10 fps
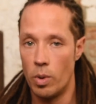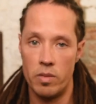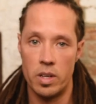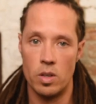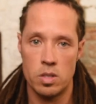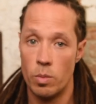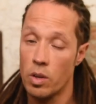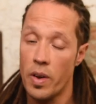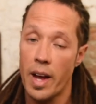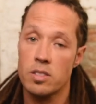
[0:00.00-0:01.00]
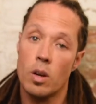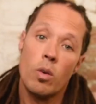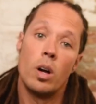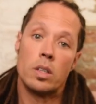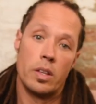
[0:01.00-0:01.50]
through my videos some of the facts that are
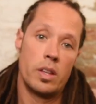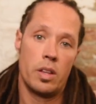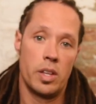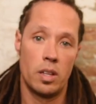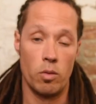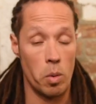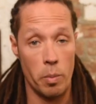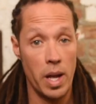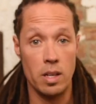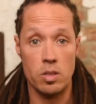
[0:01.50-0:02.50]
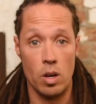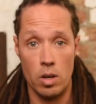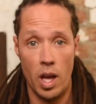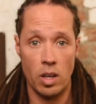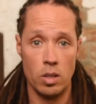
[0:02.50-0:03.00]
wrong, that they think that rubber bands are
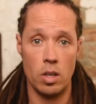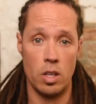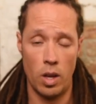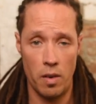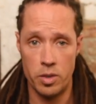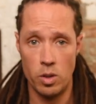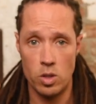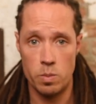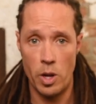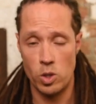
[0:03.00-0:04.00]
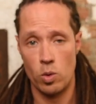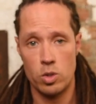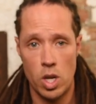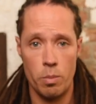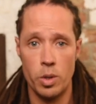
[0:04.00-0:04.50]
not good and you have to use special
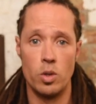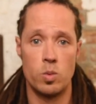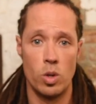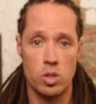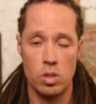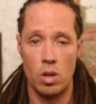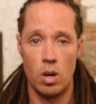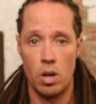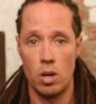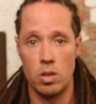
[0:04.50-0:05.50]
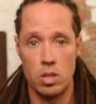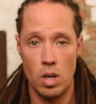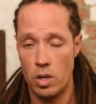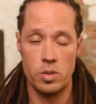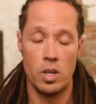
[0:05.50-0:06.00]
shampoos, which are
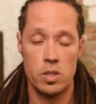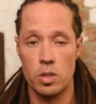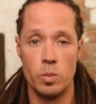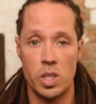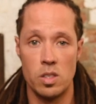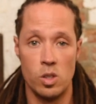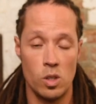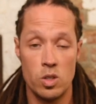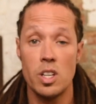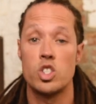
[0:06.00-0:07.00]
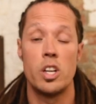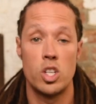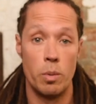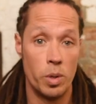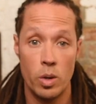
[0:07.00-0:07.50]
also not true because you can use any shitty
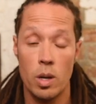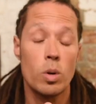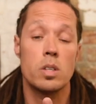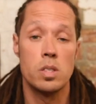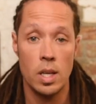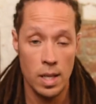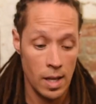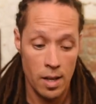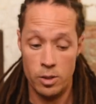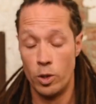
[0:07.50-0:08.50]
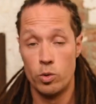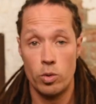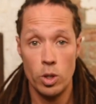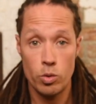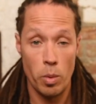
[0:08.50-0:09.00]
shampoo and it works. You
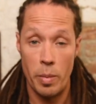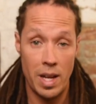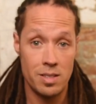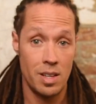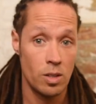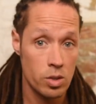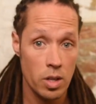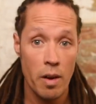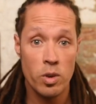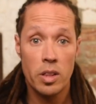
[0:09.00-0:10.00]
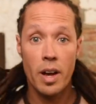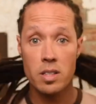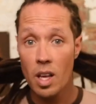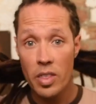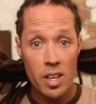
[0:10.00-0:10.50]
can use rubber bands and you'll still have
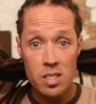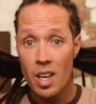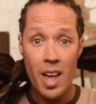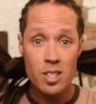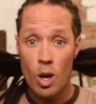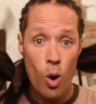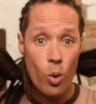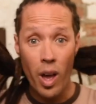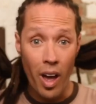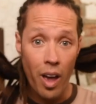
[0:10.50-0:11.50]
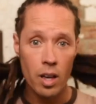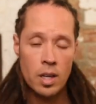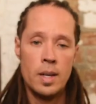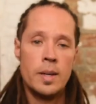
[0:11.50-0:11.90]
dreadlocks like this. It's okay!